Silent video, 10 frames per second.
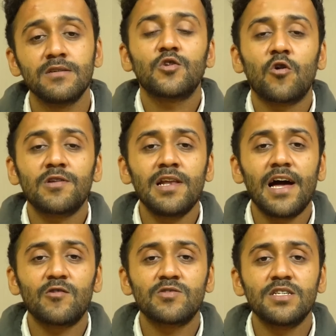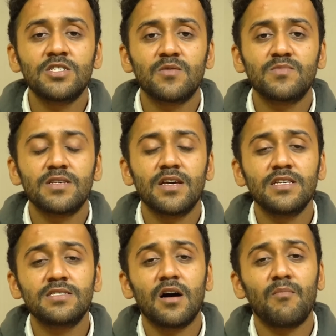Throttle Aero Systems
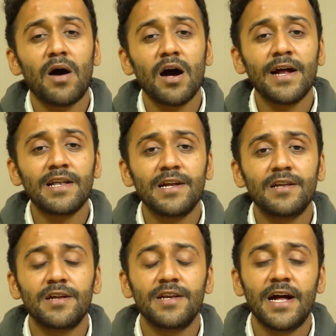is a market leader in